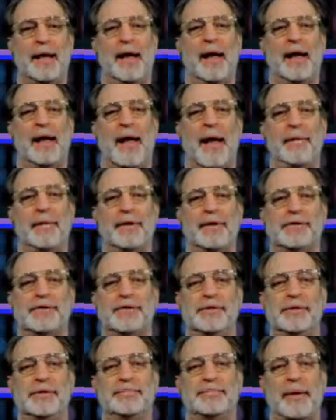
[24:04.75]
I would
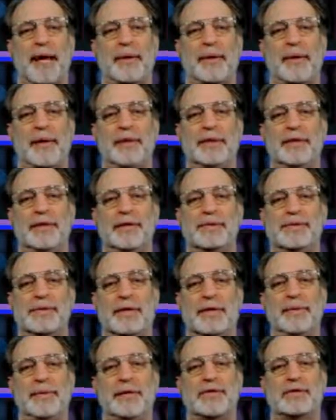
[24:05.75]
assume, by the way, the news is going to
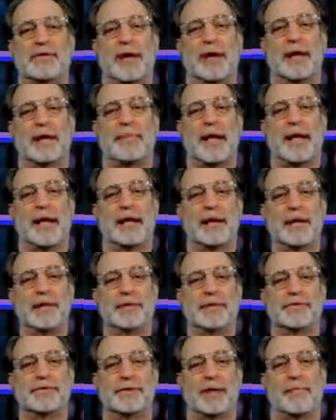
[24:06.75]
be starting to be good
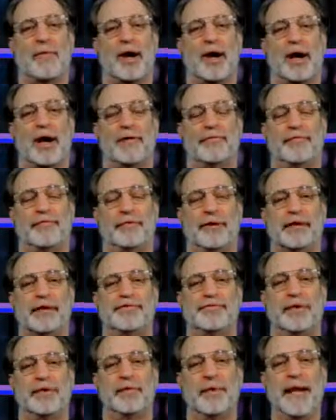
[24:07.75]
news in the market for the next
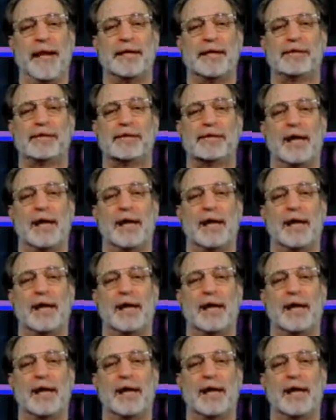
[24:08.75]
few weeks.